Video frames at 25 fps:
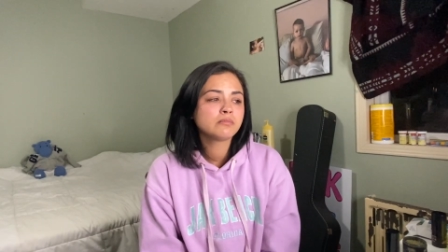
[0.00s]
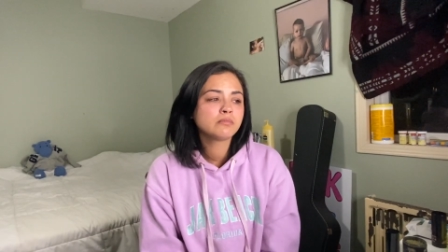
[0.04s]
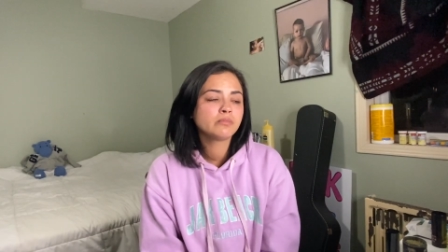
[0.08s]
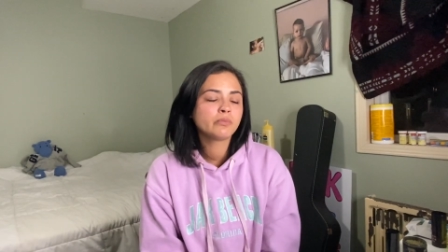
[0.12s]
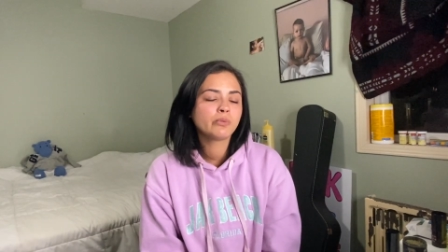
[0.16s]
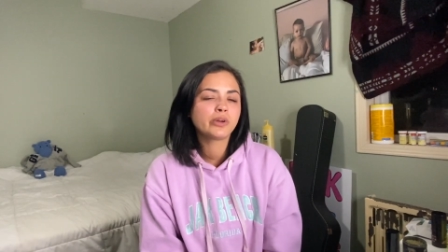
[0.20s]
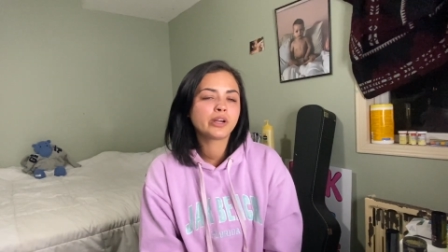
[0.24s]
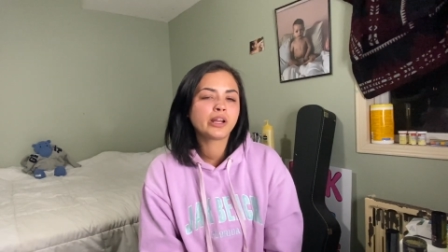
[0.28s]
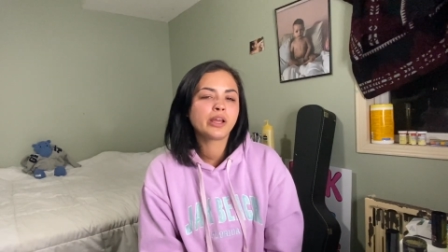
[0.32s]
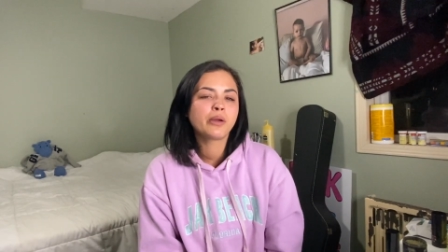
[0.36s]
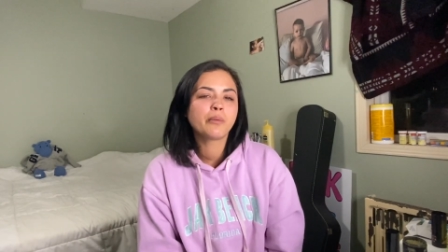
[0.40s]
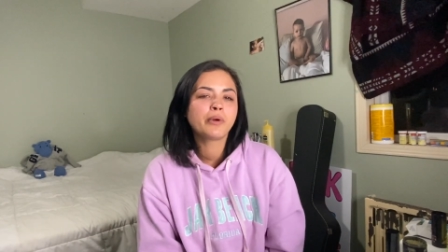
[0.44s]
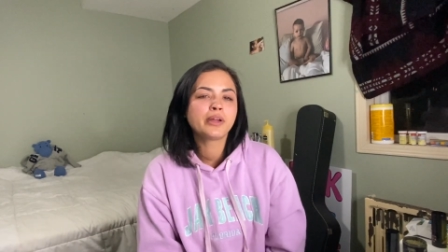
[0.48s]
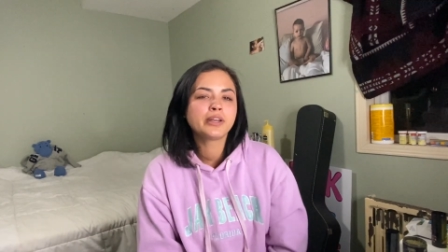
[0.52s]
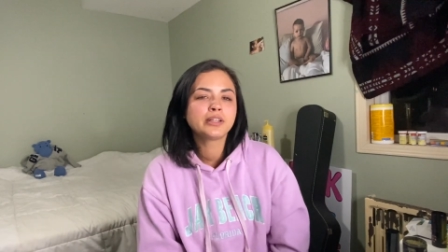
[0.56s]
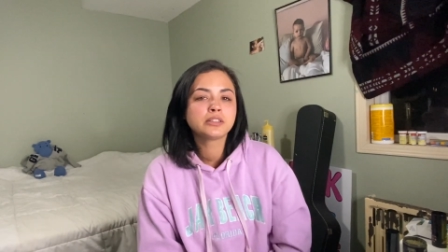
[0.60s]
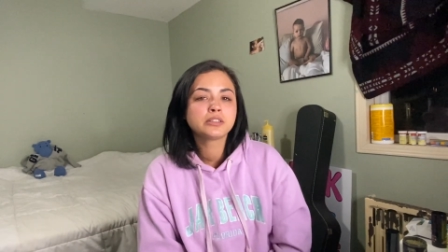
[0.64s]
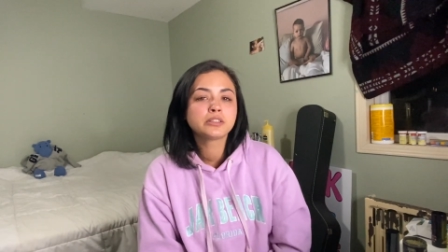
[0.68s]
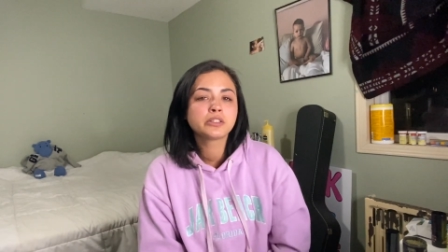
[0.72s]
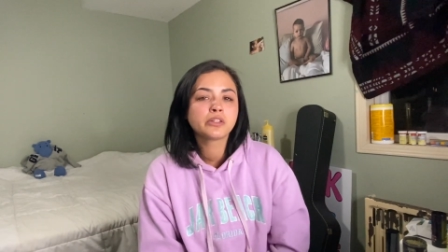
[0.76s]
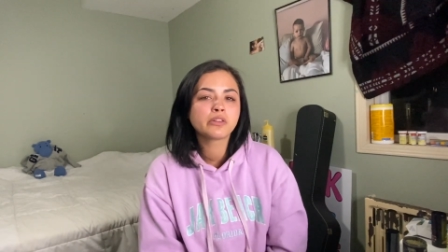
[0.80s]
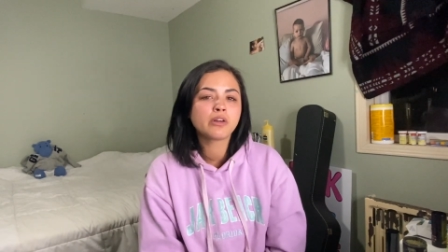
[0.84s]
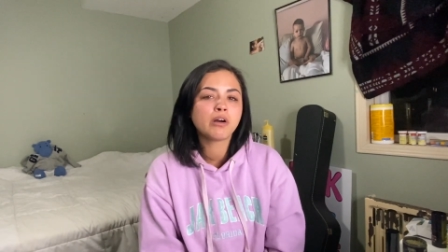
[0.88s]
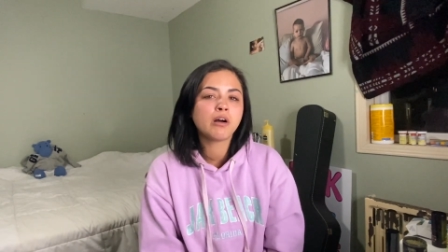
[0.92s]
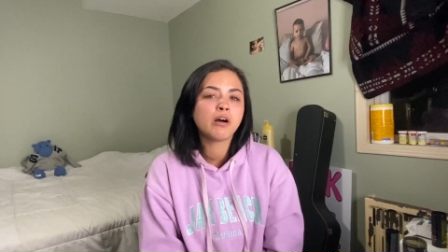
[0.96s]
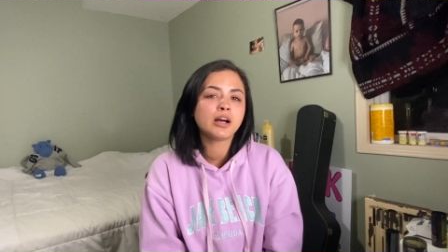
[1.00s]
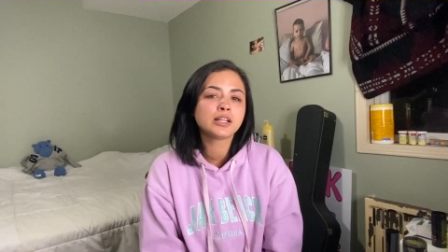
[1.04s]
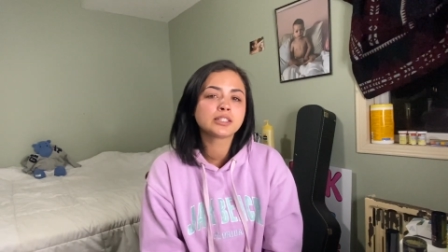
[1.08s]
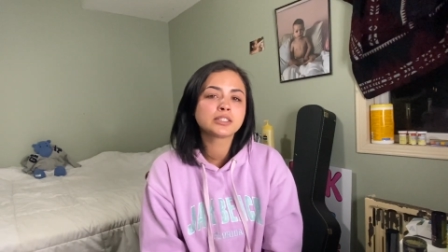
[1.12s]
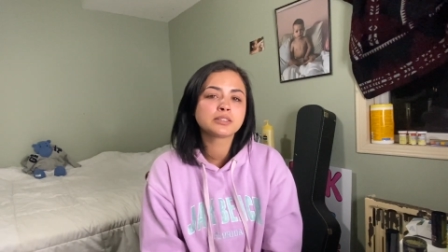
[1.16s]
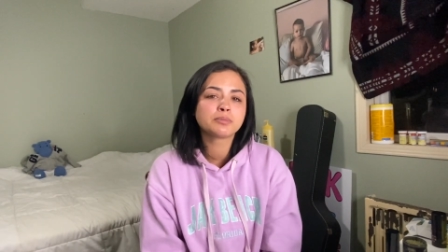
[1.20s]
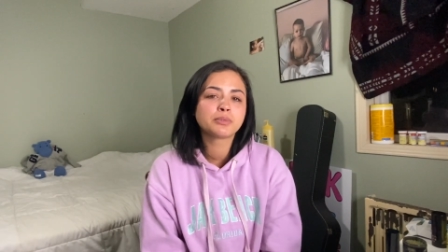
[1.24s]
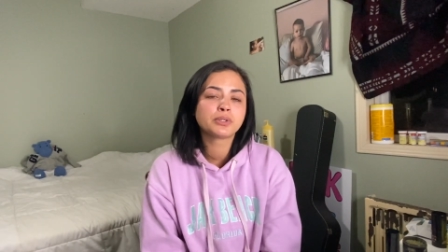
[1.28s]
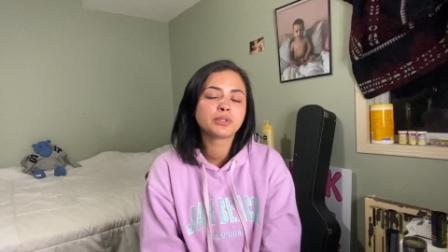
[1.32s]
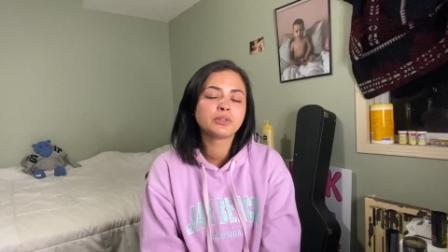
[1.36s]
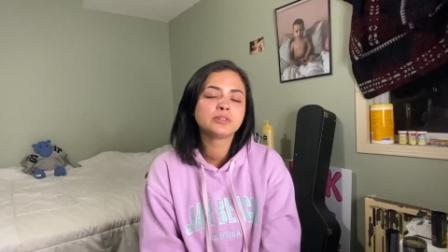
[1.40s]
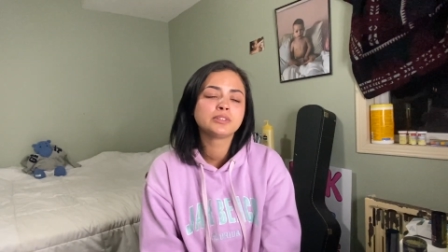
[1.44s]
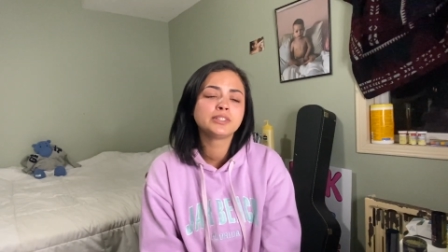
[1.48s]
when I went into the
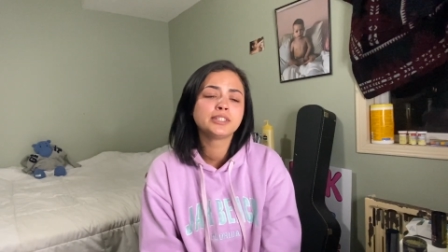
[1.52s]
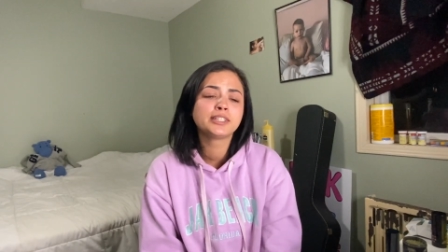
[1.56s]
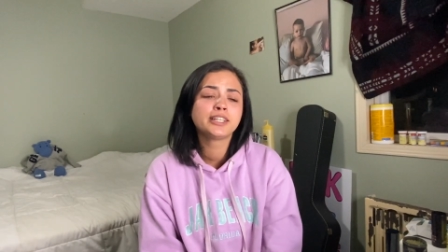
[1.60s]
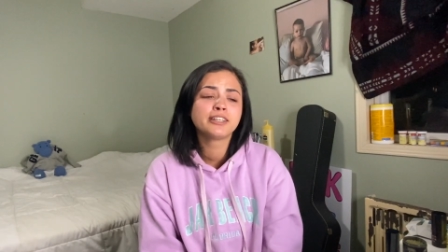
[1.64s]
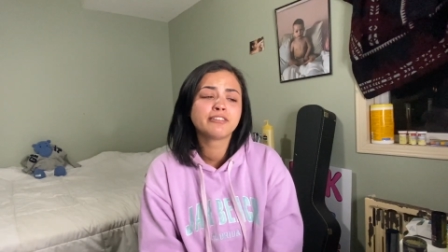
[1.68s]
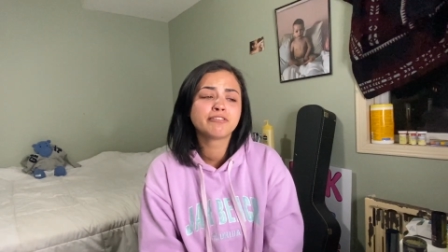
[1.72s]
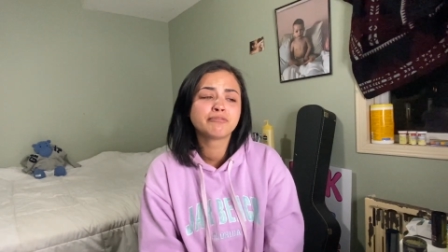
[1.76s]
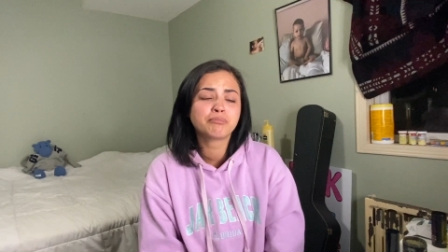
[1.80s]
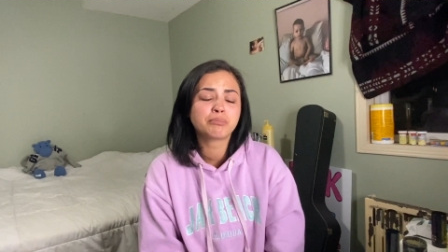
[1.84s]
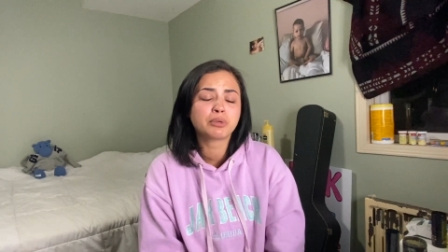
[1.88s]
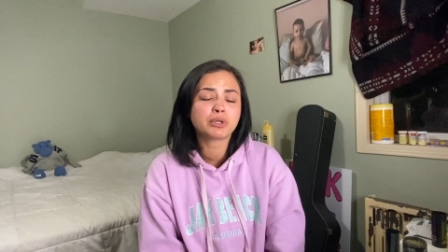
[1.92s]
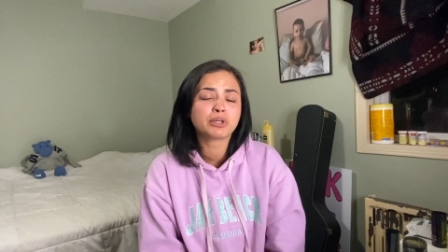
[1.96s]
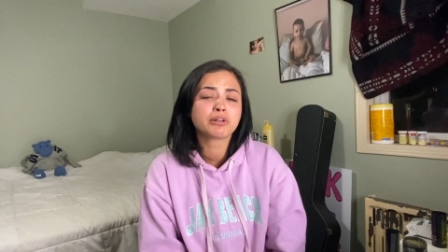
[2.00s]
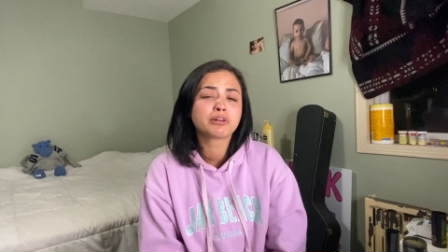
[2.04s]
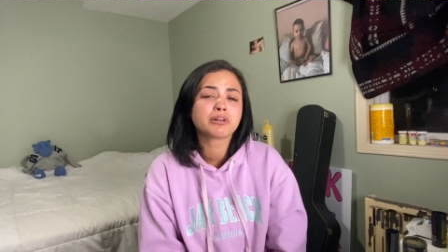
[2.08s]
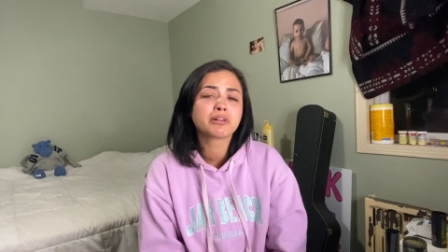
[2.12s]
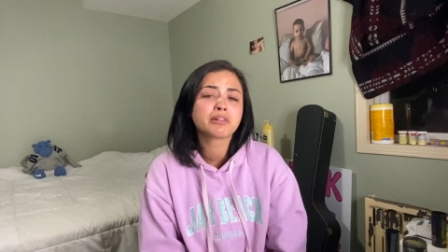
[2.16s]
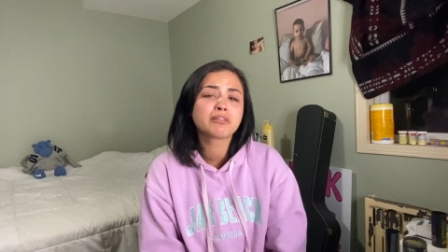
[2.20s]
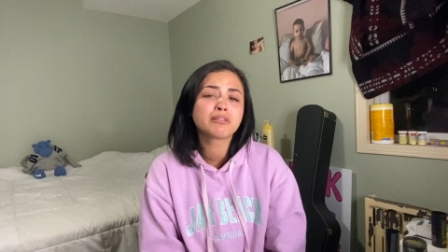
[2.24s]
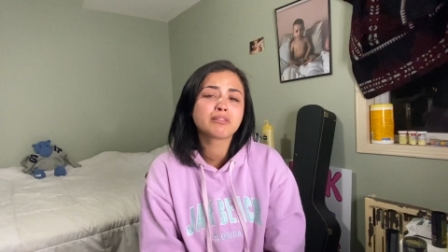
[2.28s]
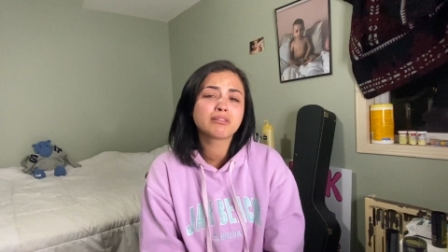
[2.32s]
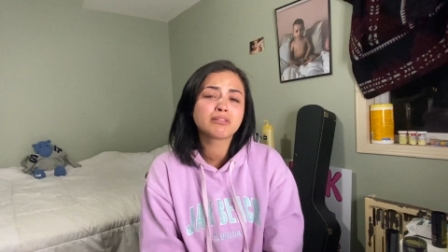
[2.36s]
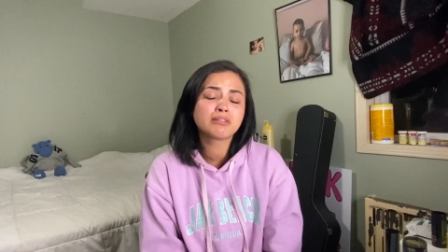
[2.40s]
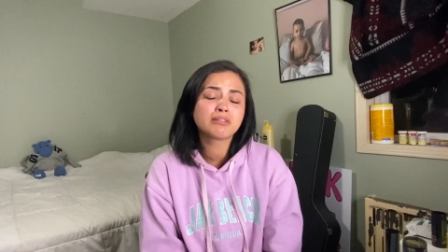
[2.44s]
hospital to give birth.